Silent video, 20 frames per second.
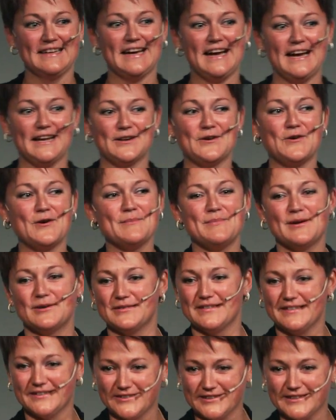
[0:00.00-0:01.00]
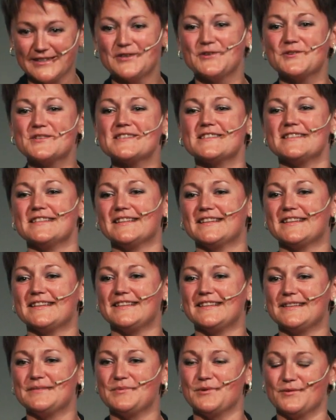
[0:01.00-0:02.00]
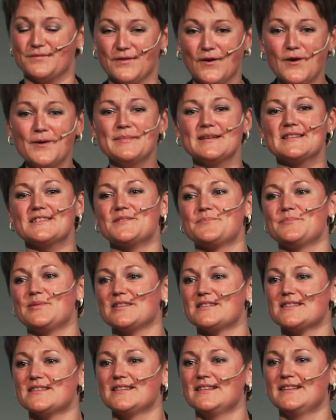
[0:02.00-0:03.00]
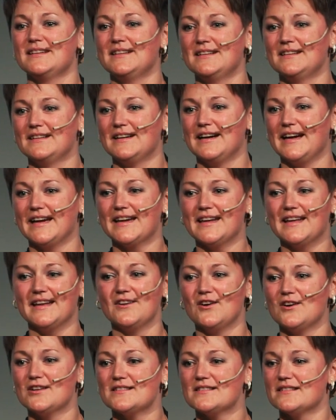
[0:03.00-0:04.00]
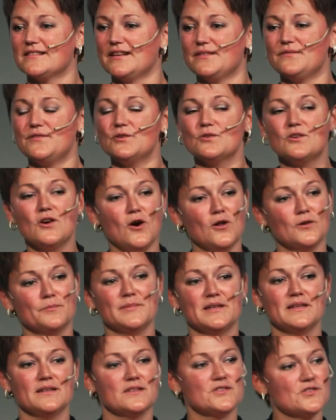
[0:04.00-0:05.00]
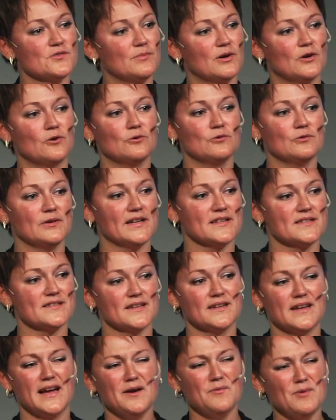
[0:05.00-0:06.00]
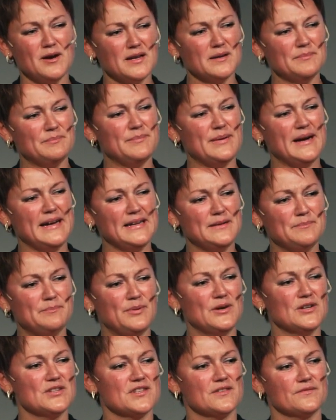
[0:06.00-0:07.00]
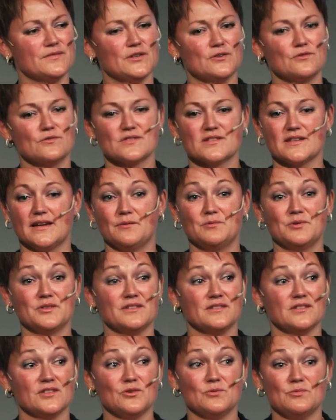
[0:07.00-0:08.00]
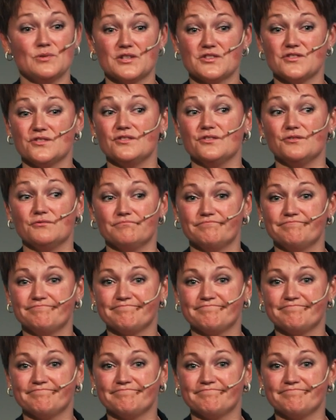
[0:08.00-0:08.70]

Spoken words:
I know about their acoustic performance, but I cannot, if you called me tomorrow and said, I want to buy a box of those, I wouldn't know what to do.